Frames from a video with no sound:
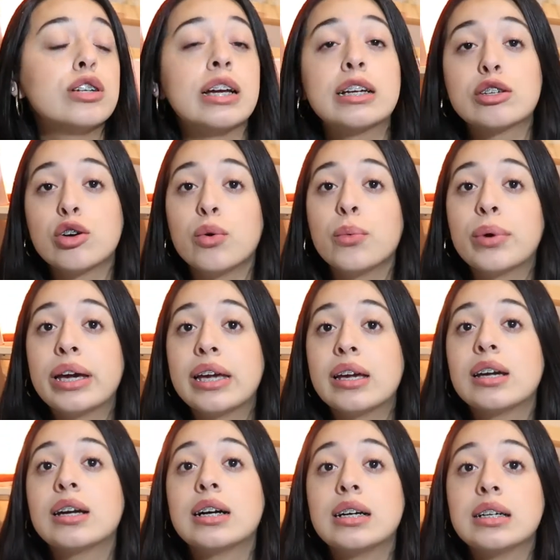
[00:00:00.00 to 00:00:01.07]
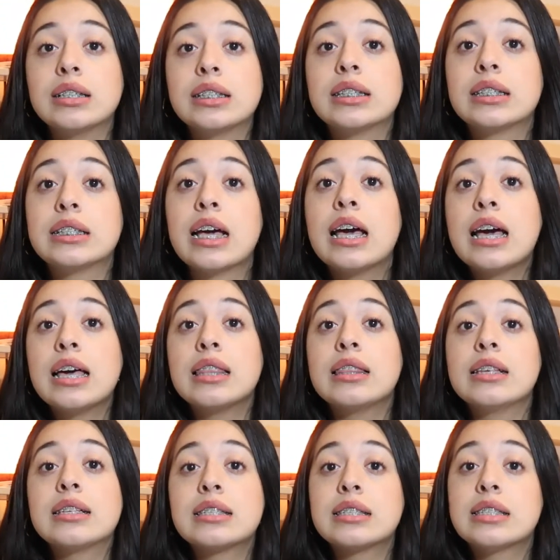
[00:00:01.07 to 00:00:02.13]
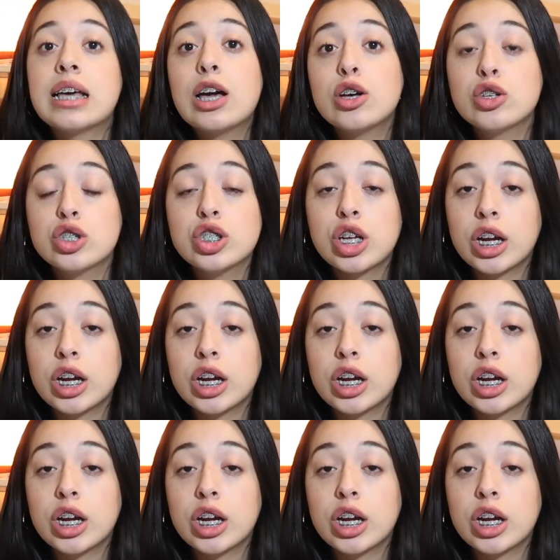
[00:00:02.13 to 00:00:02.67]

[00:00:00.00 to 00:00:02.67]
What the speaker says: Like, don't wait, because the sales